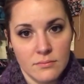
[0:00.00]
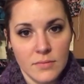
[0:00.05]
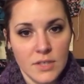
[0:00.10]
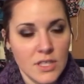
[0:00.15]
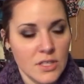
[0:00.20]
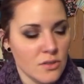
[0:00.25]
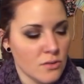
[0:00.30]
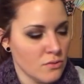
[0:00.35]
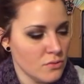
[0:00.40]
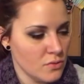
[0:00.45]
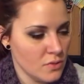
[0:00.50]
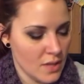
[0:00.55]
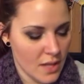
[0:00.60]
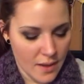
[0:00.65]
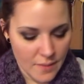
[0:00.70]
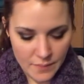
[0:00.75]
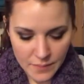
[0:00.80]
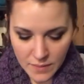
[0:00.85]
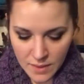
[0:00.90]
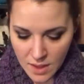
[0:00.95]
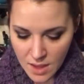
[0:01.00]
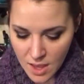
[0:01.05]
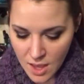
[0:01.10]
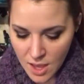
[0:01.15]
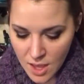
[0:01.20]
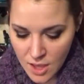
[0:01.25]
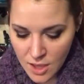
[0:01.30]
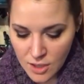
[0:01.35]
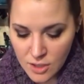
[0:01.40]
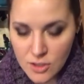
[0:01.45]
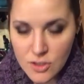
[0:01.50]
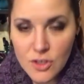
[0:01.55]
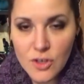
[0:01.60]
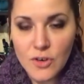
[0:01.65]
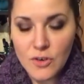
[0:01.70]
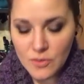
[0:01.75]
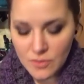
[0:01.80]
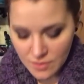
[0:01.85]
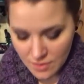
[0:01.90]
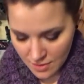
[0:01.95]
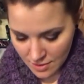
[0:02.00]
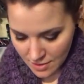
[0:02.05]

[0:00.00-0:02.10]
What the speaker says: Please don't do that. So,